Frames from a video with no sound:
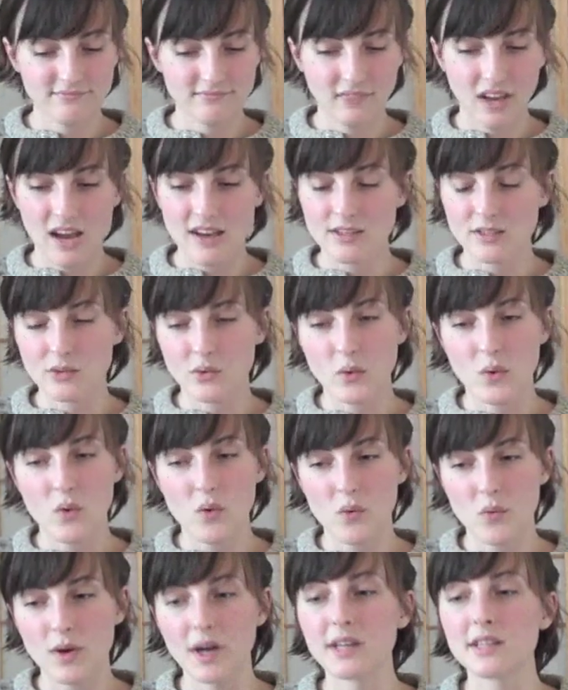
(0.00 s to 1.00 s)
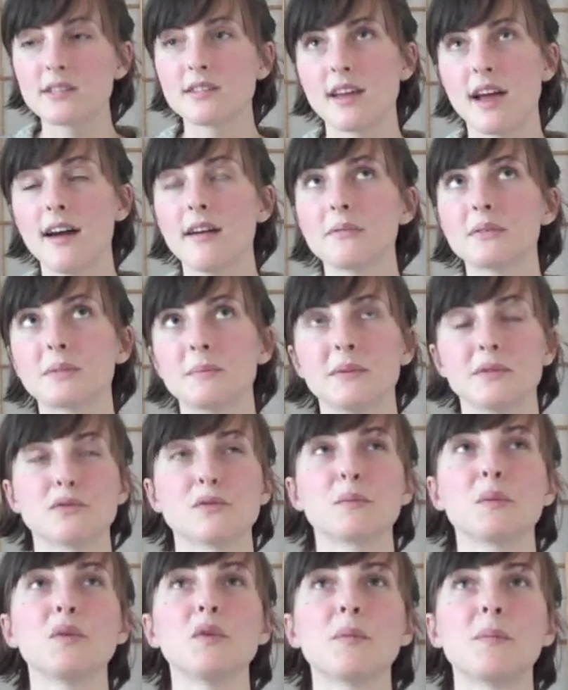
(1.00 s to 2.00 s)
high school was, yeah, it was
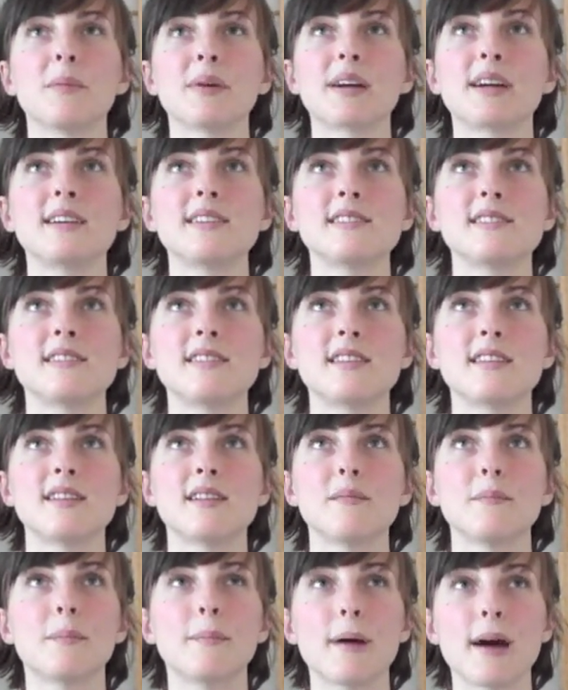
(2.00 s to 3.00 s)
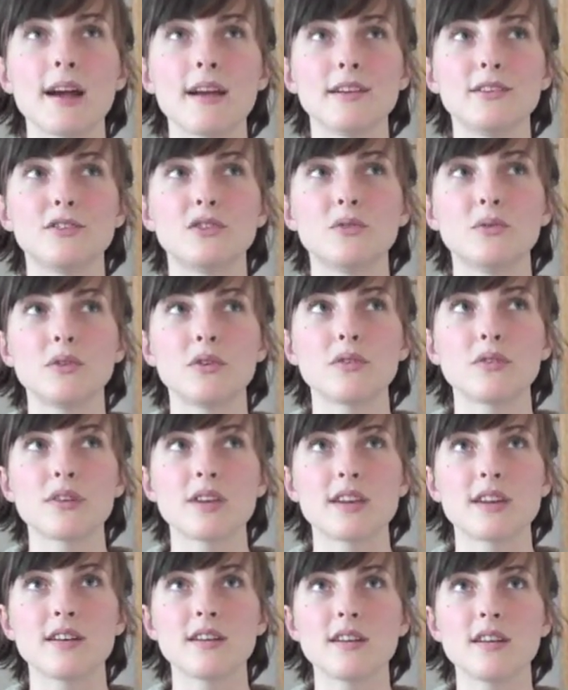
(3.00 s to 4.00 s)
miserable, but by junior
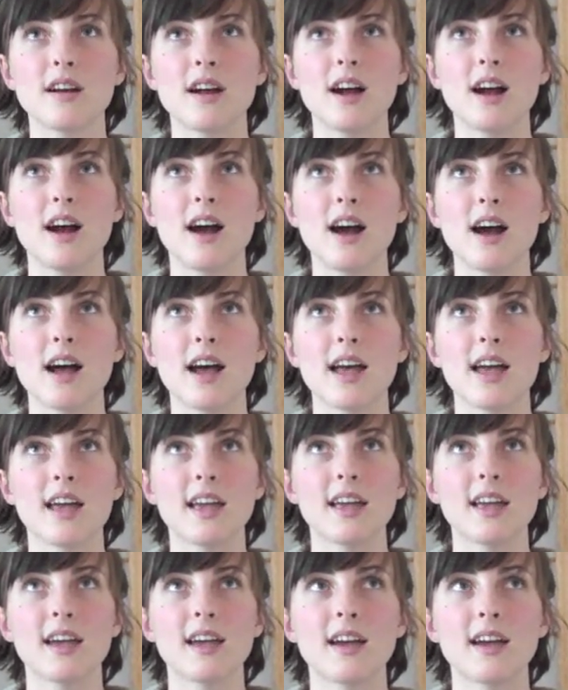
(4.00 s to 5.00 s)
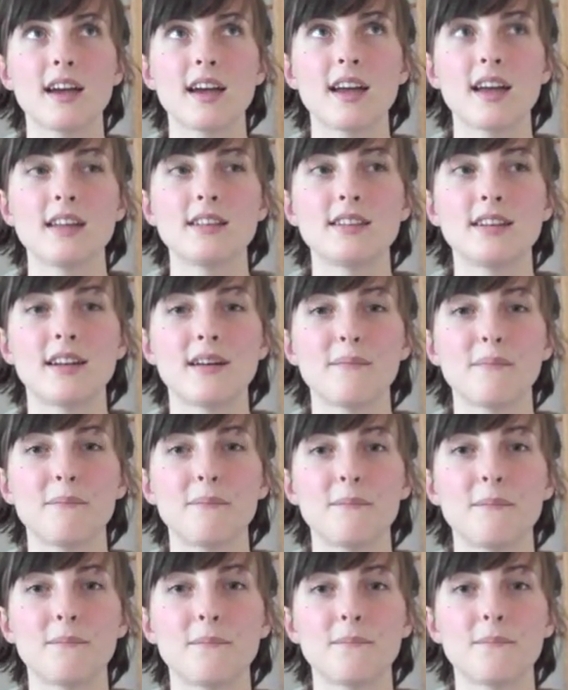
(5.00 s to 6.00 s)
year, I ended up
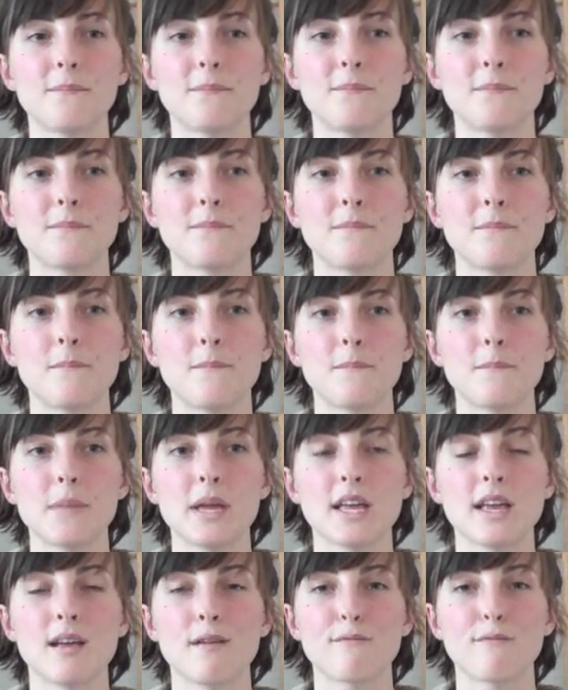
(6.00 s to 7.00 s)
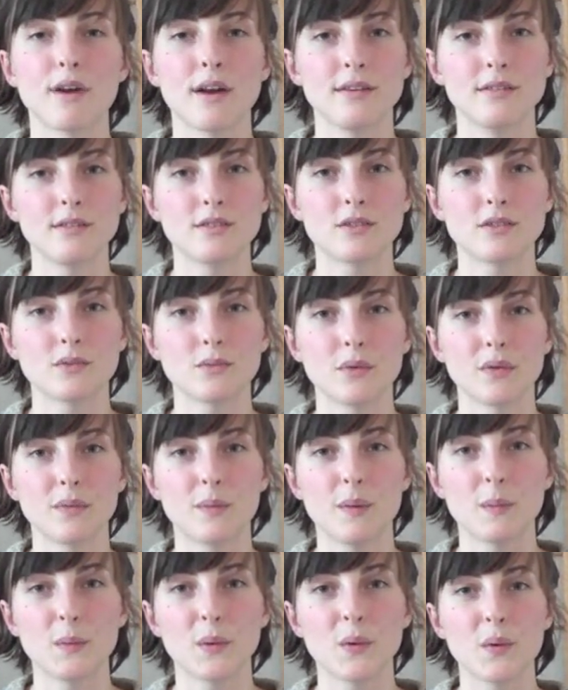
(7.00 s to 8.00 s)
making friends with
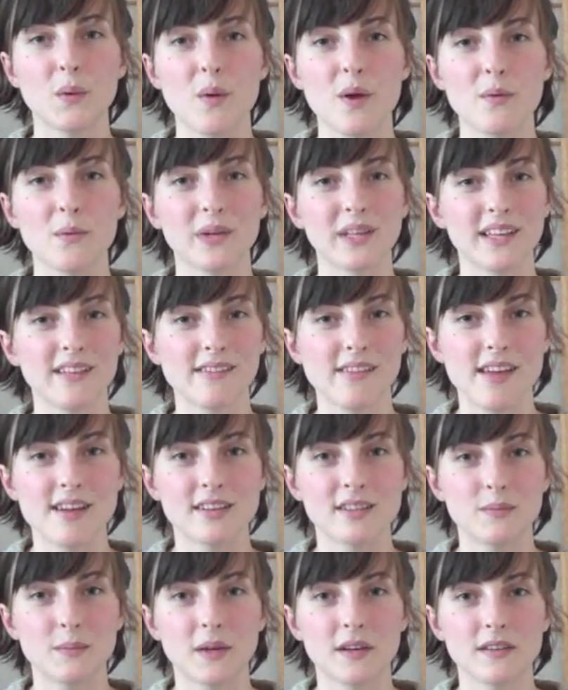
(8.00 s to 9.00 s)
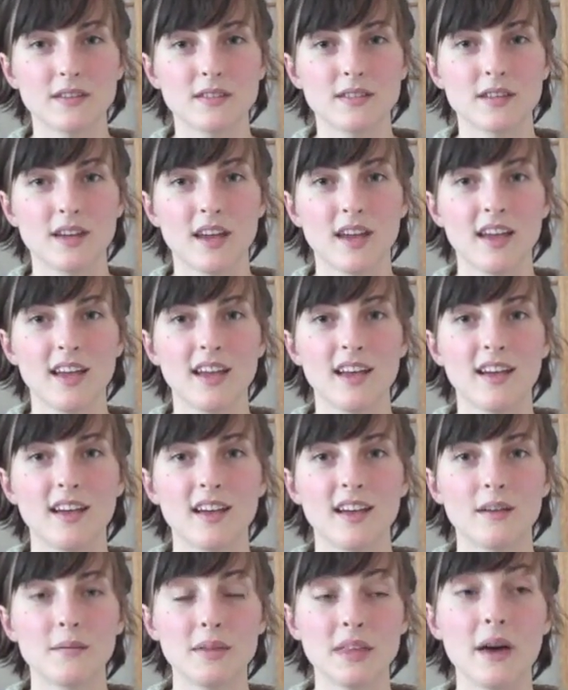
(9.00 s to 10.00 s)
people who I really liked, because
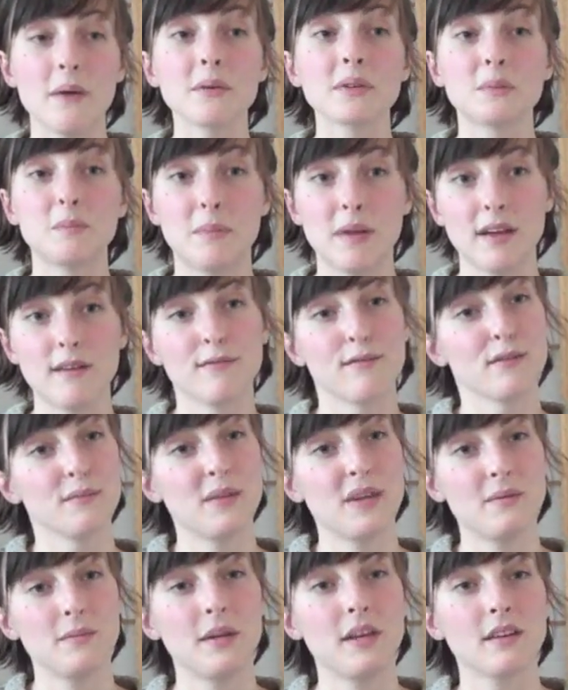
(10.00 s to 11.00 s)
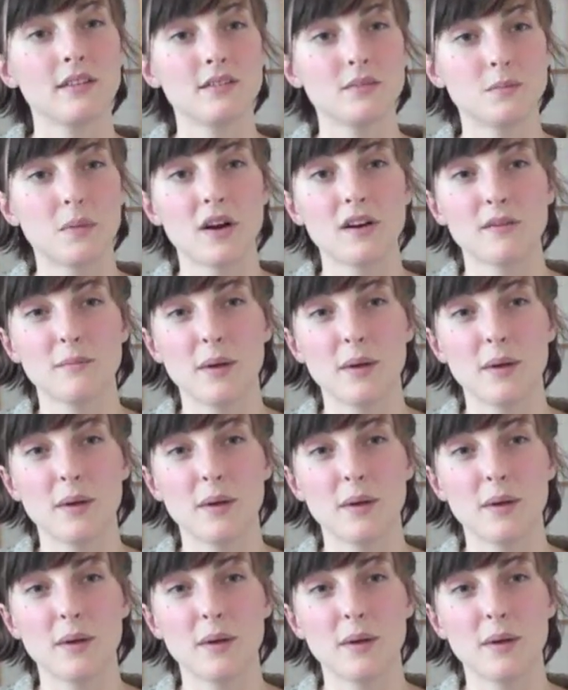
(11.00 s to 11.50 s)
that was big for me, because part of